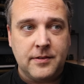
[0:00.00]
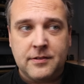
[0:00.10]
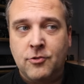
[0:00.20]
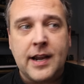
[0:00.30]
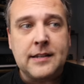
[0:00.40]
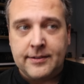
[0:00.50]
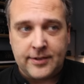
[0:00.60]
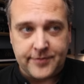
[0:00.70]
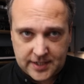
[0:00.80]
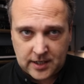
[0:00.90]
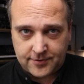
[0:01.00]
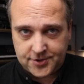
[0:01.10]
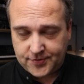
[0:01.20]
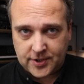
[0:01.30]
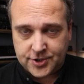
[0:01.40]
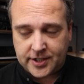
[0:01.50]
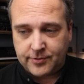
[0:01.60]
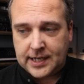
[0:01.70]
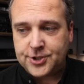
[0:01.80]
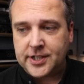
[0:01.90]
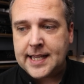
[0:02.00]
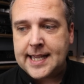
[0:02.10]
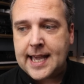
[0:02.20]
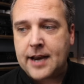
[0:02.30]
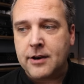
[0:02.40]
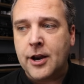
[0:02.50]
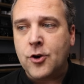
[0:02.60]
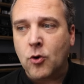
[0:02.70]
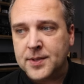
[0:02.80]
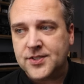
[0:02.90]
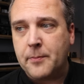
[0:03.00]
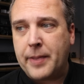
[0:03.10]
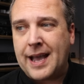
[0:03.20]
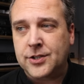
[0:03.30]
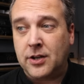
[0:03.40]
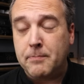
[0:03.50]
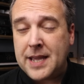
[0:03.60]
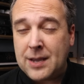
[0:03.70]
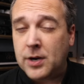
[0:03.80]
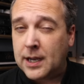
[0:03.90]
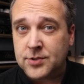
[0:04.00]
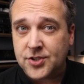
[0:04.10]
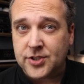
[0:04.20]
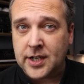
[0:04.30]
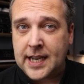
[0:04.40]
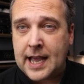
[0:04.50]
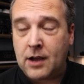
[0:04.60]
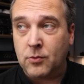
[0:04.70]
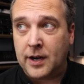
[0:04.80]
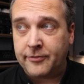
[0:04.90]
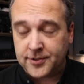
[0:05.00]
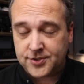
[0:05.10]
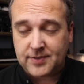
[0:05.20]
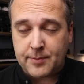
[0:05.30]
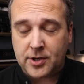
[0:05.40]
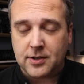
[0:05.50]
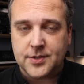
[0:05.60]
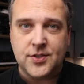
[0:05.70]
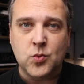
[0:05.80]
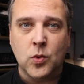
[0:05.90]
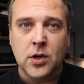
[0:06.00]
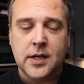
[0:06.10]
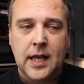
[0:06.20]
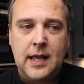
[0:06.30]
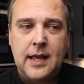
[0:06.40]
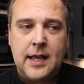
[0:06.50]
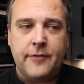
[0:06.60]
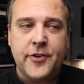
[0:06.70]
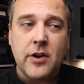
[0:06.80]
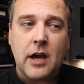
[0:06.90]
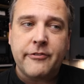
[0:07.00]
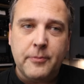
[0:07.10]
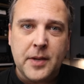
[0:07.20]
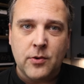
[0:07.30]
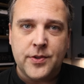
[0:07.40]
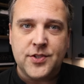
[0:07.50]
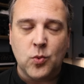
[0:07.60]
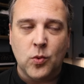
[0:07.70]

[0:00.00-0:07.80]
great living photographers of our generation. He had an enormous impact on me when I was starting out, when I first came across his work. If you're not familiar with his